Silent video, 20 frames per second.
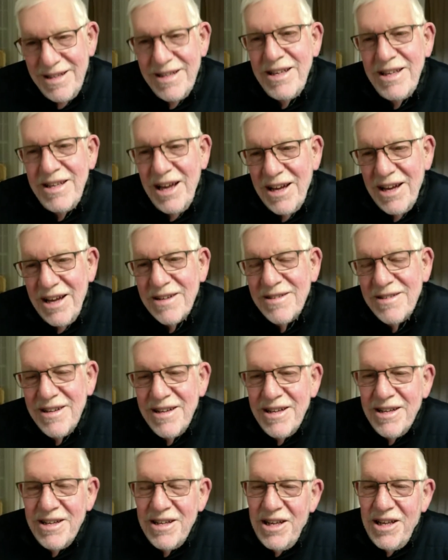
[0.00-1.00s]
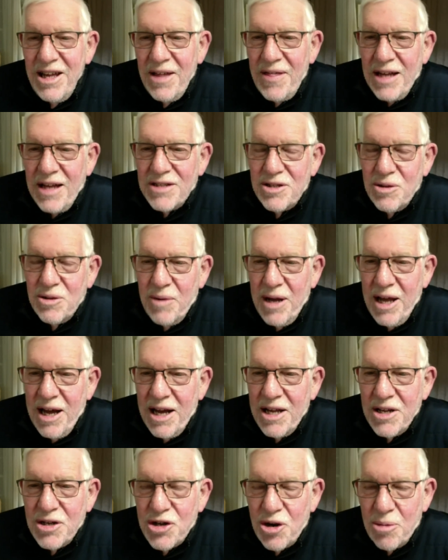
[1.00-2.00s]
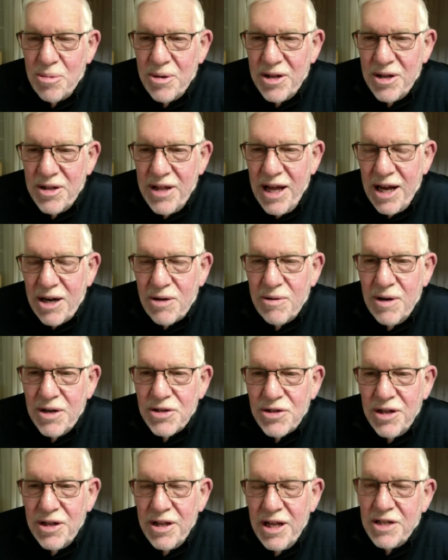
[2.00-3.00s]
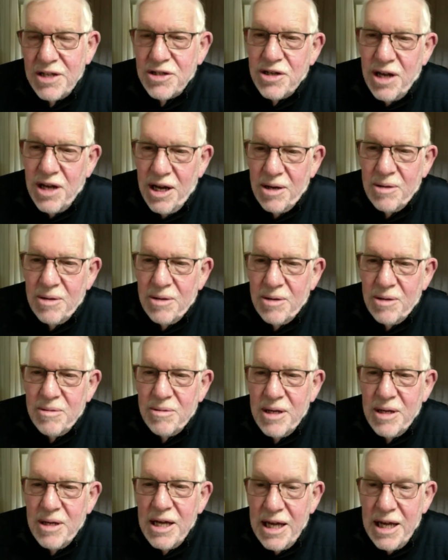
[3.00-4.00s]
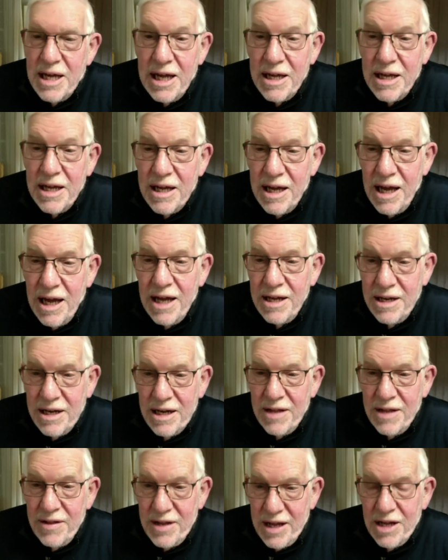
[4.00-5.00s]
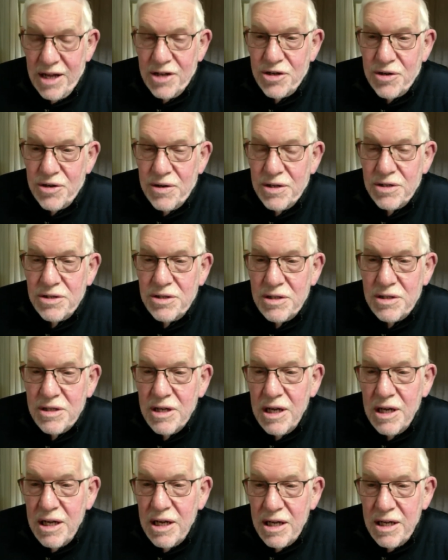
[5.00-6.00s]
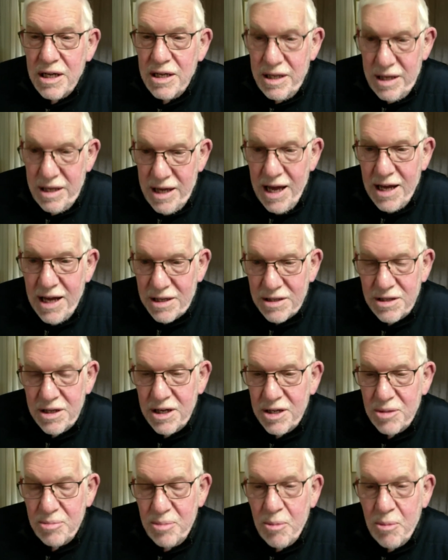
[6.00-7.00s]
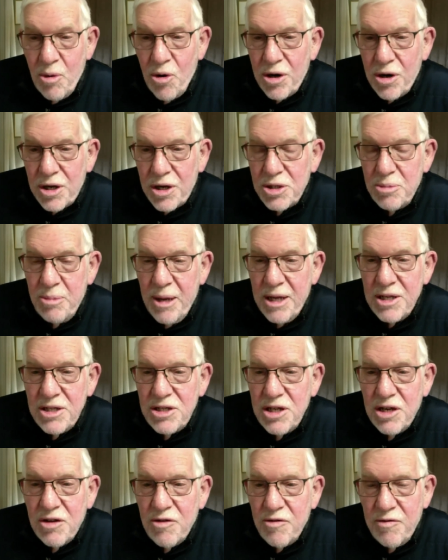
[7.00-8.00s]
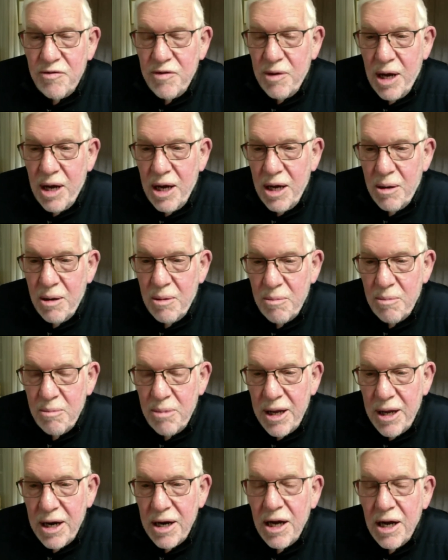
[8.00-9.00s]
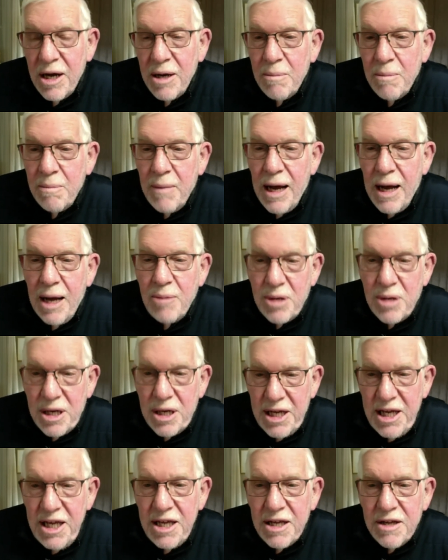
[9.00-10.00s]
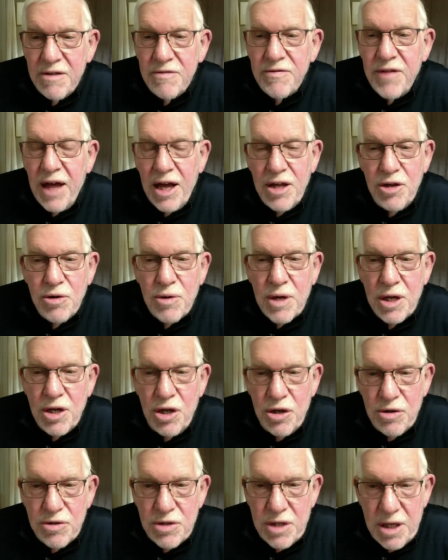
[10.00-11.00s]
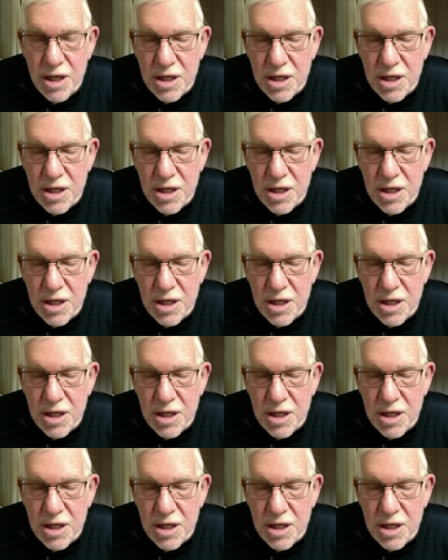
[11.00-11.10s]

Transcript: Yeah. Yeah, that's the way I interpreted that question. It's uh, it and and the answer is yes, it'd be more expensive, uh, but um, I believe that you can use the